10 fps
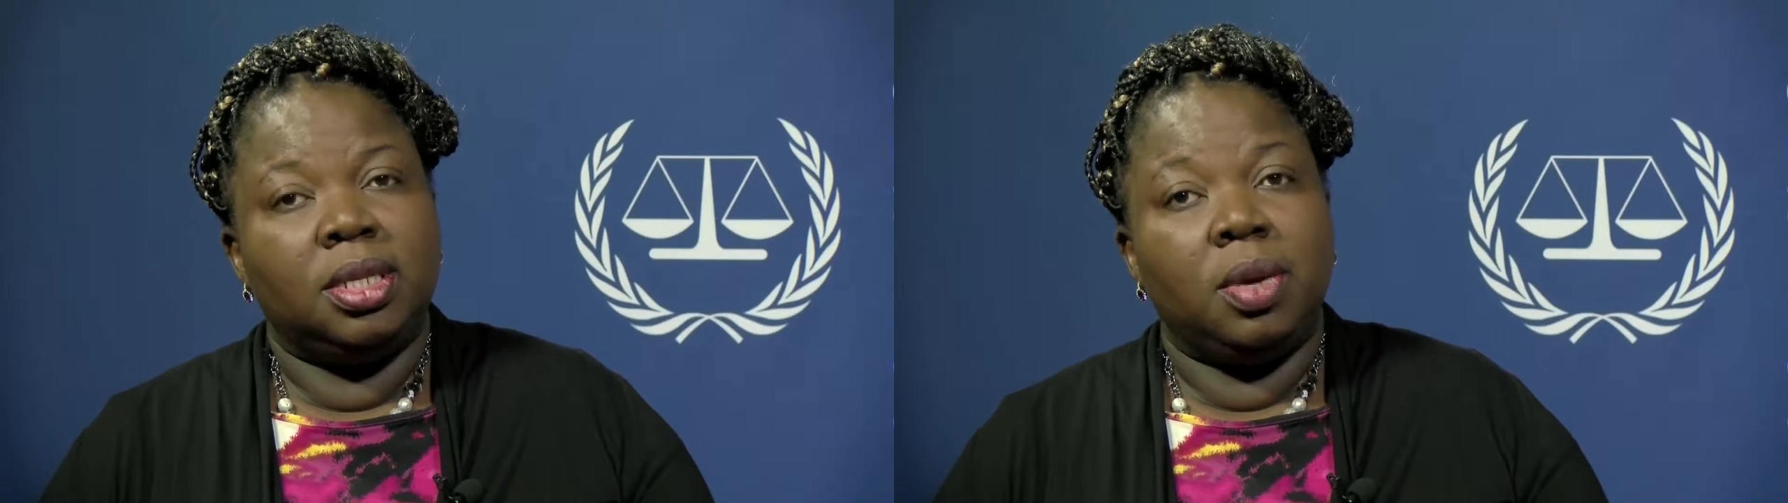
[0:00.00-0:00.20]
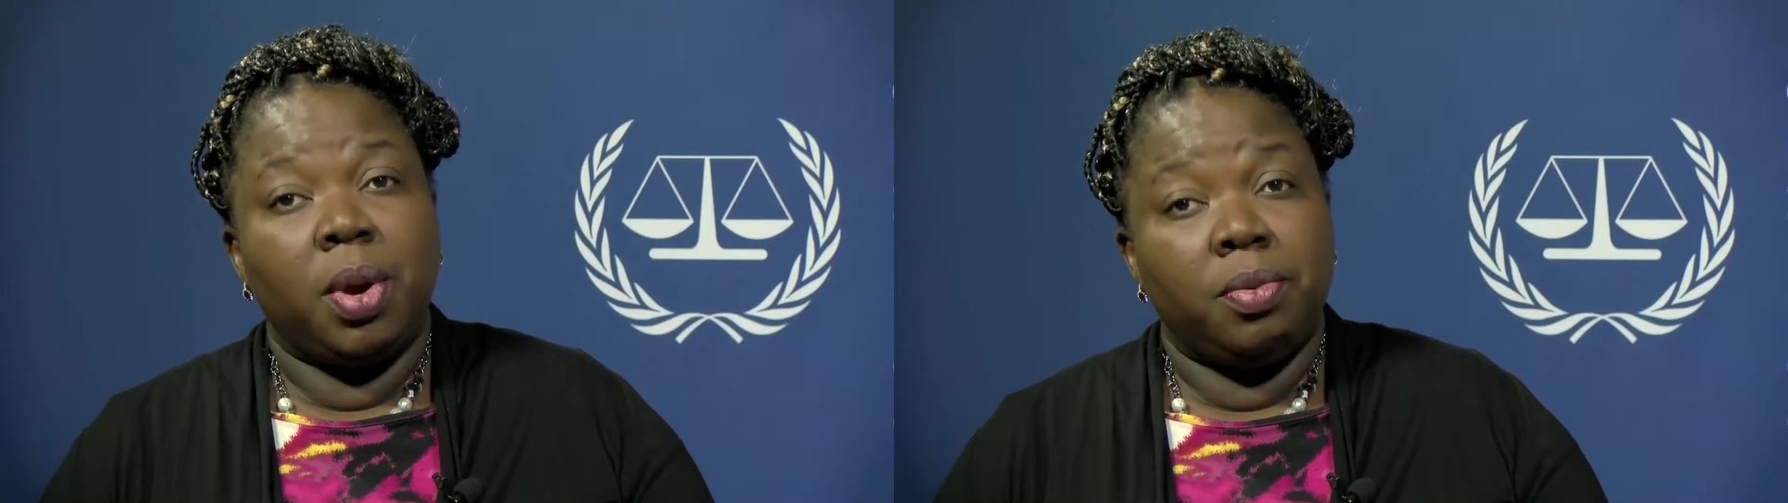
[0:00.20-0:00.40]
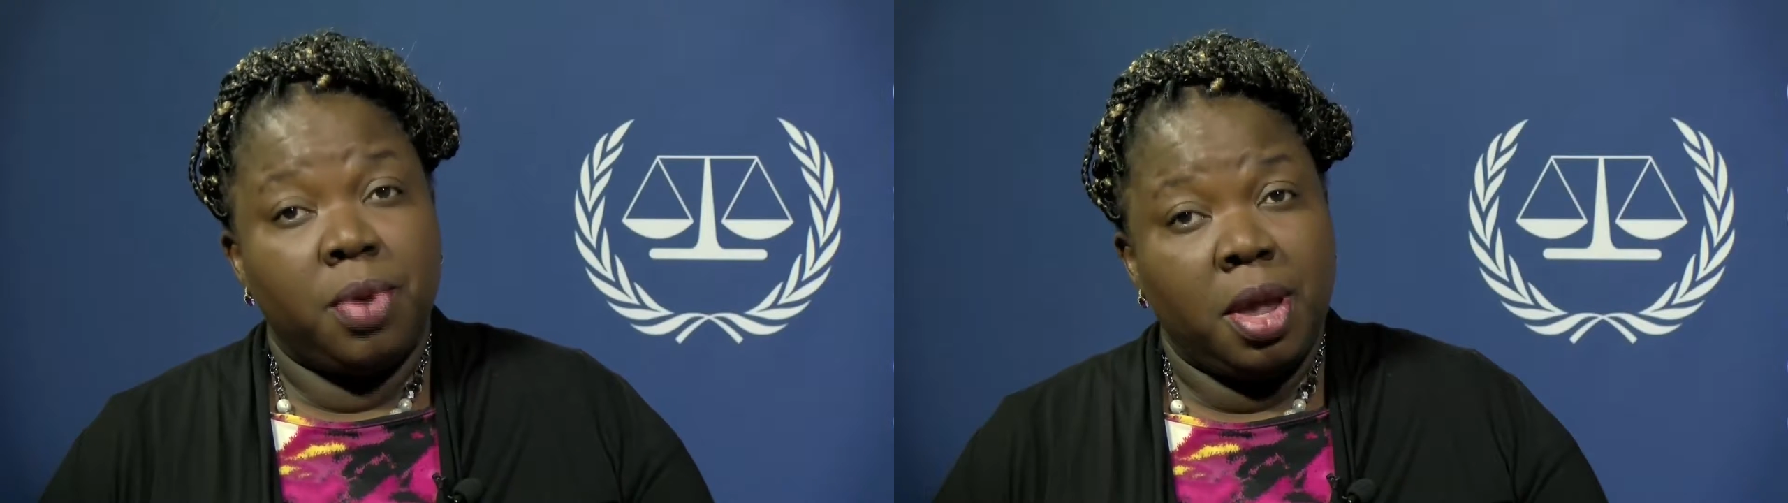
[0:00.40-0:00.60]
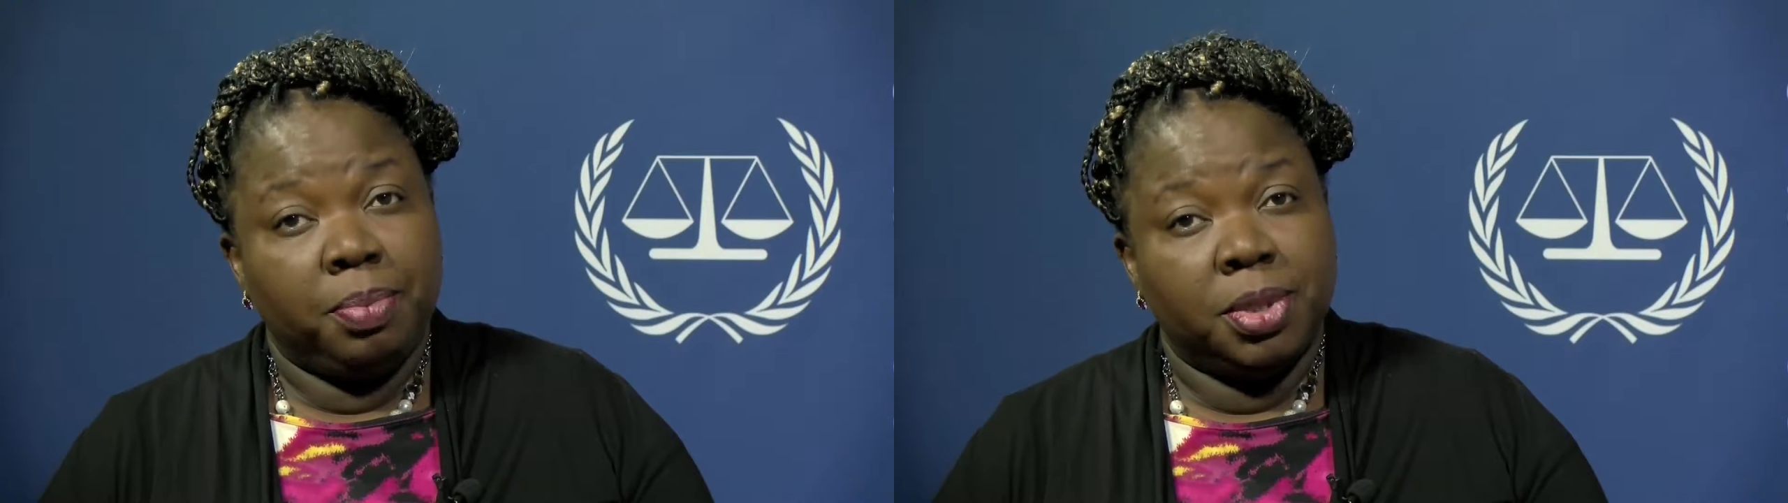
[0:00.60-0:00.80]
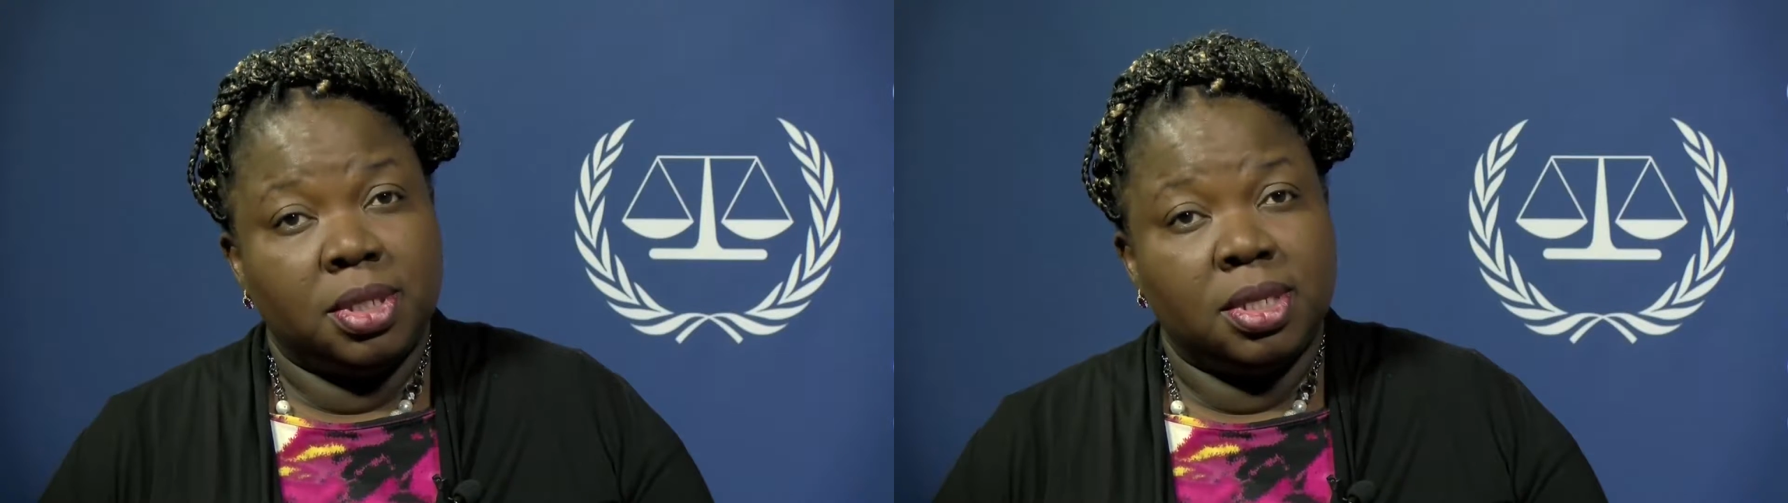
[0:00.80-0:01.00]
they were
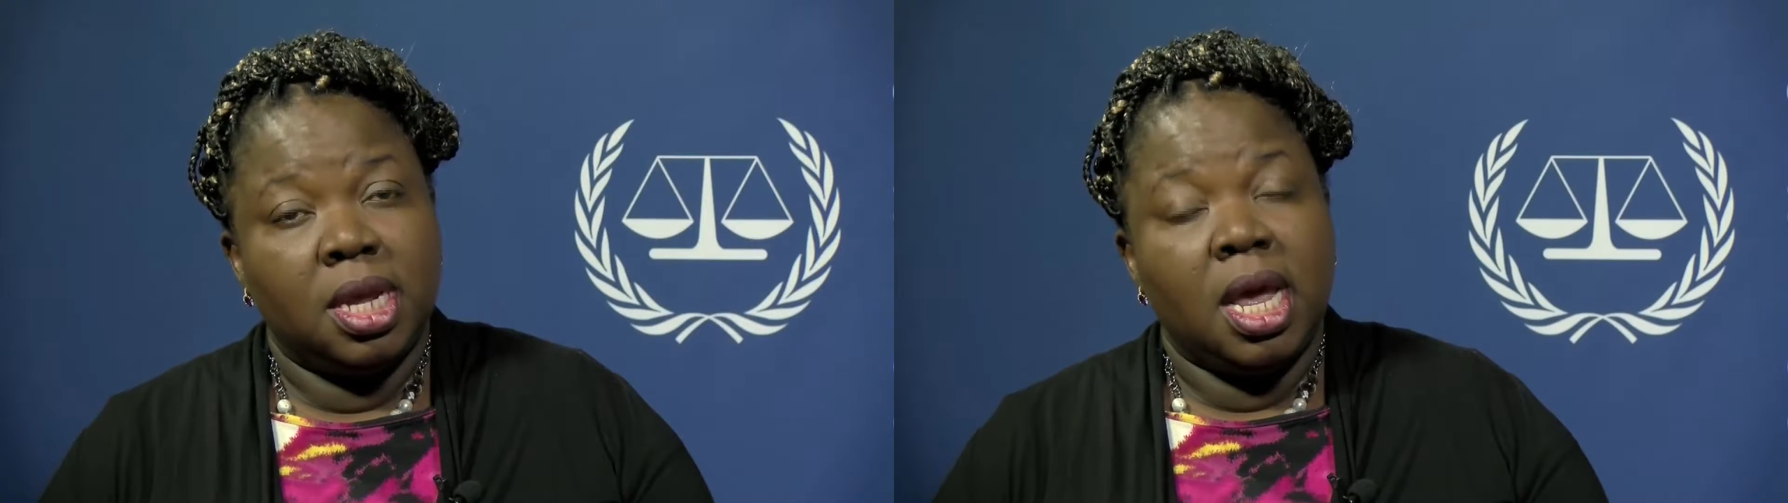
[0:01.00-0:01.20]
raped,